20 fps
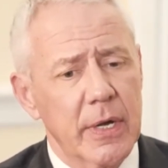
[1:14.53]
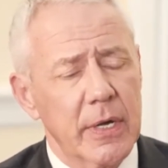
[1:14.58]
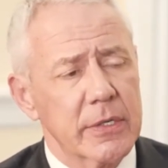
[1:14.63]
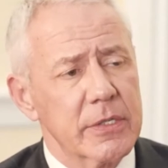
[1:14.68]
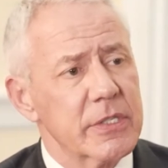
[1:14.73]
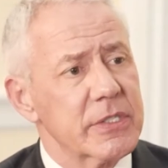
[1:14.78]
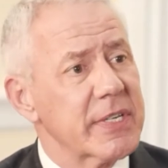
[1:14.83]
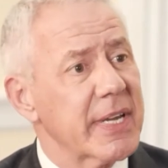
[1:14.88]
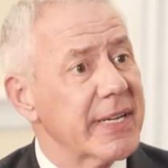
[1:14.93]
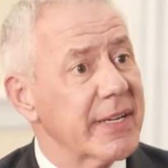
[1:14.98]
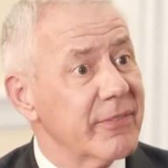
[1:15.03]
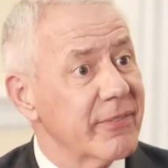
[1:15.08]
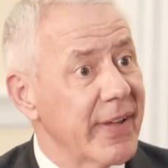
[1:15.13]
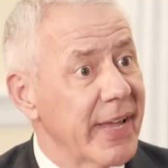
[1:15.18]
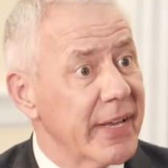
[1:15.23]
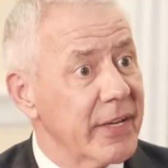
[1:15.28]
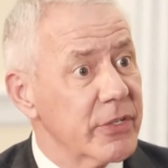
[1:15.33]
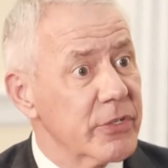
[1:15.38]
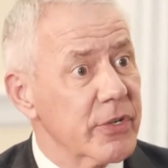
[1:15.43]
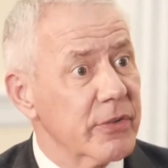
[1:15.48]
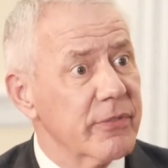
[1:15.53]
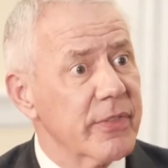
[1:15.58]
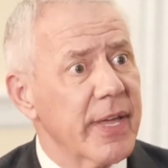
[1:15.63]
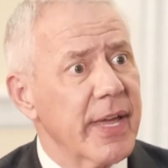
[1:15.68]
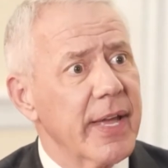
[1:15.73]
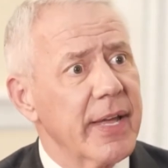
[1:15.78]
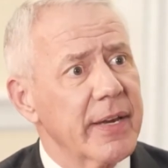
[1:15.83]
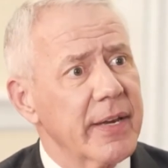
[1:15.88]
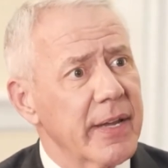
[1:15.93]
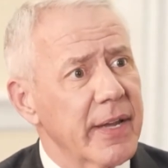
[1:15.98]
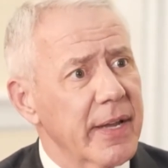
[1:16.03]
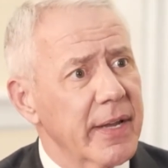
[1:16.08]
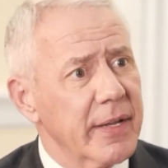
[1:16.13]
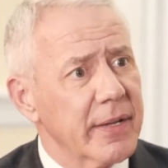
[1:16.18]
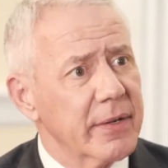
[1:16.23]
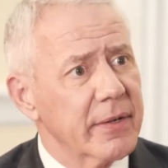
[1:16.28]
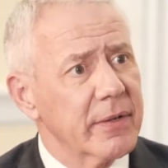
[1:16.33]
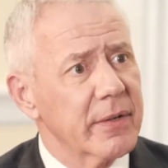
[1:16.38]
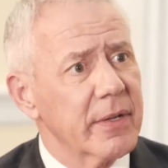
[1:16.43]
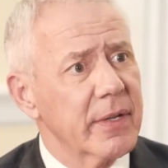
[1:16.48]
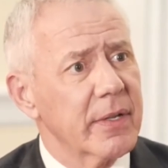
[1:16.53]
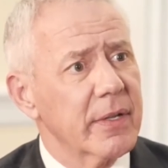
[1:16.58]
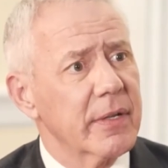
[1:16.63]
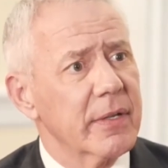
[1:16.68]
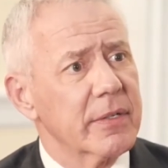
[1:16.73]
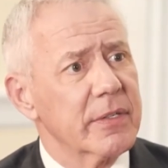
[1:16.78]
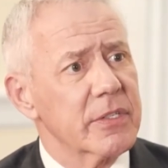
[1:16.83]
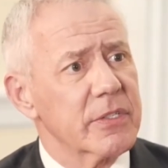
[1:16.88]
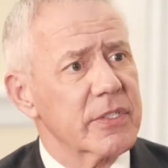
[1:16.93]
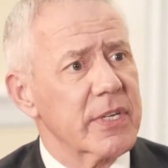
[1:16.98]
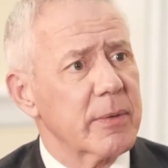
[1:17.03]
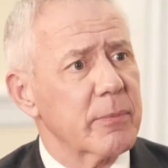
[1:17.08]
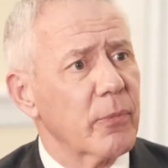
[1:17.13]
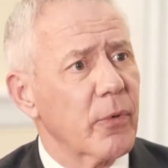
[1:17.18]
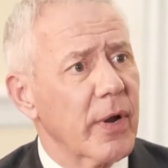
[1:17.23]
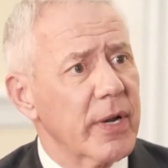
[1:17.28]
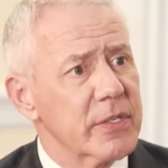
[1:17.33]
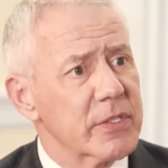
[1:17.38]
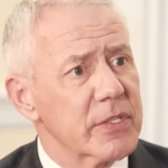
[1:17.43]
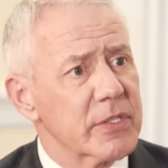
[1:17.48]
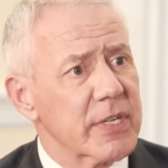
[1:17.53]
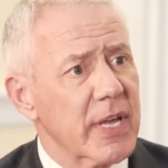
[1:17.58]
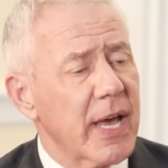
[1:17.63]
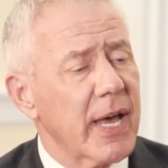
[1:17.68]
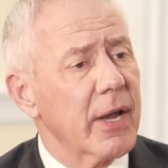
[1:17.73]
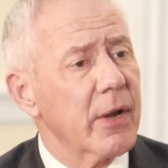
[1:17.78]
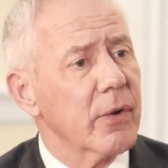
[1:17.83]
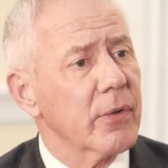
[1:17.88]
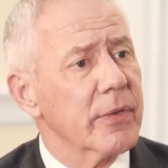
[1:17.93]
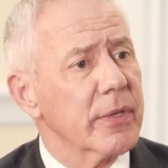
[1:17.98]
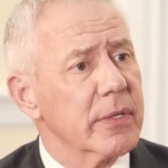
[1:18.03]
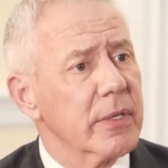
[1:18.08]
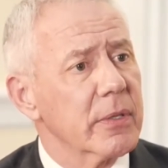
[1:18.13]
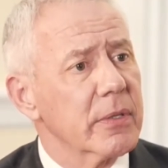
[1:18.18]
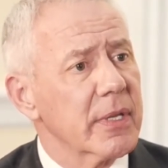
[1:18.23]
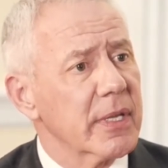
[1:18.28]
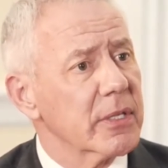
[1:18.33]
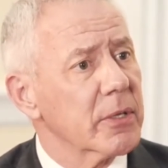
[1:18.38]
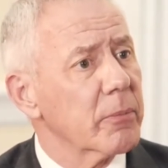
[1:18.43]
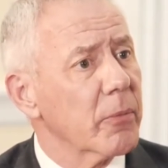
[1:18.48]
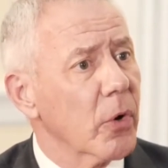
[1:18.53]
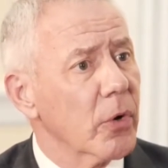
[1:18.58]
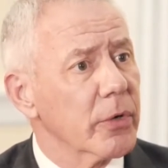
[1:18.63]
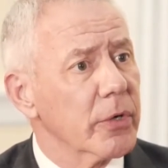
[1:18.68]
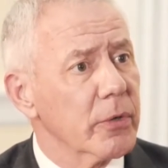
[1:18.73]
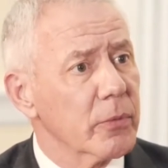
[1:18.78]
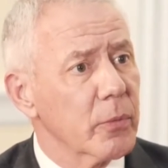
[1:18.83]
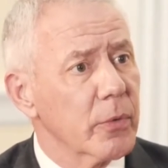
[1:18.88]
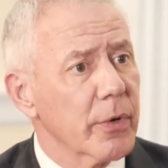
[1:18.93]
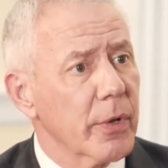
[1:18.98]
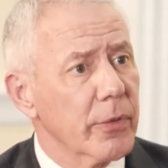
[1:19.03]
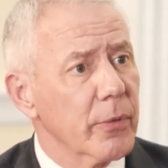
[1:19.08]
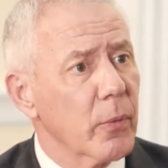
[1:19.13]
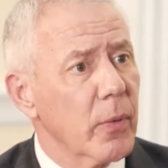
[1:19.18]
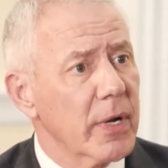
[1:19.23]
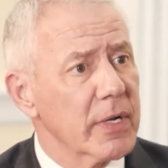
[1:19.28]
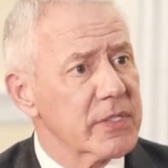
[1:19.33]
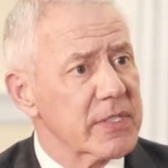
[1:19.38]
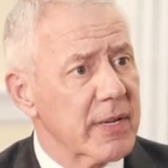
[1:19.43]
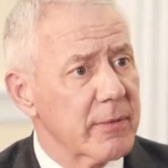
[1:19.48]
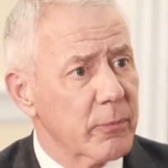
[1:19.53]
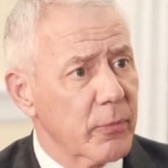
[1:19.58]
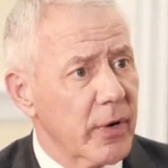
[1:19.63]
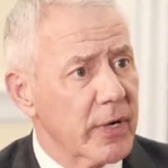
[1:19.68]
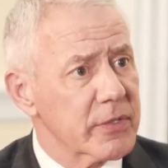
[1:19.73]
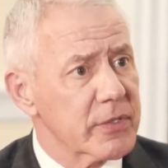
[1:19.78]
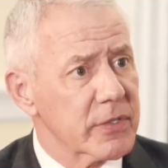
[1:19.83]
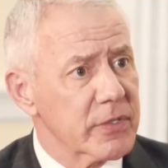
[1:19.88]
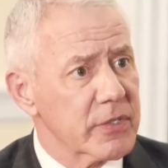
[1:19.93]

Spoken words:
to take advantage of that and to set prices higher than the market would otherwise have prices